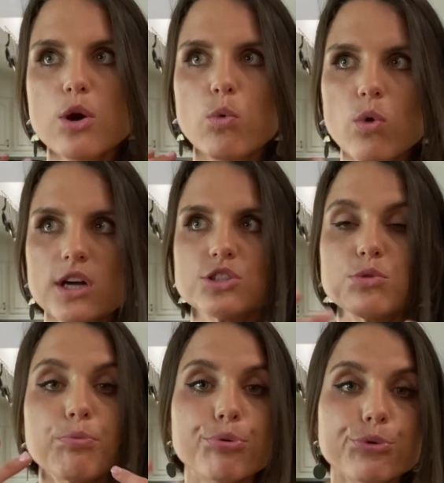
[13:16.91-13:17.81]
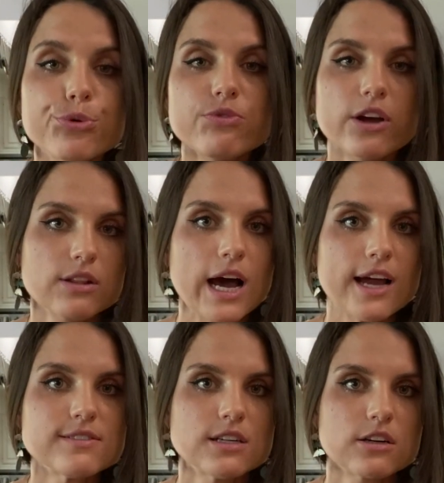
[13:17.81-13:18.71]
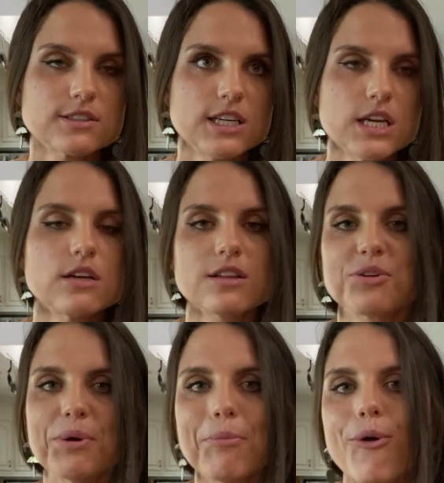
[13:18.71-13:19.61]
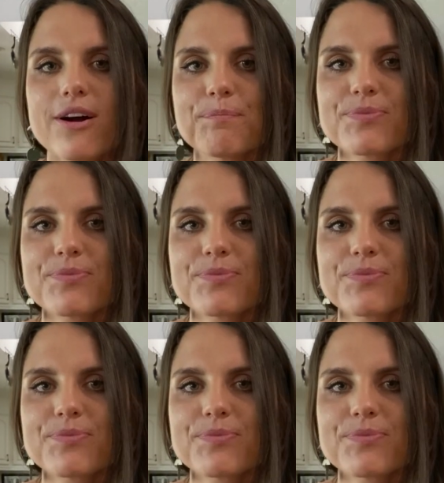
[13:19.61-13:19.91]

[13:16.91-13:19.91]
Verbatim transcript: want to improve their lives and are seeking a little bit more.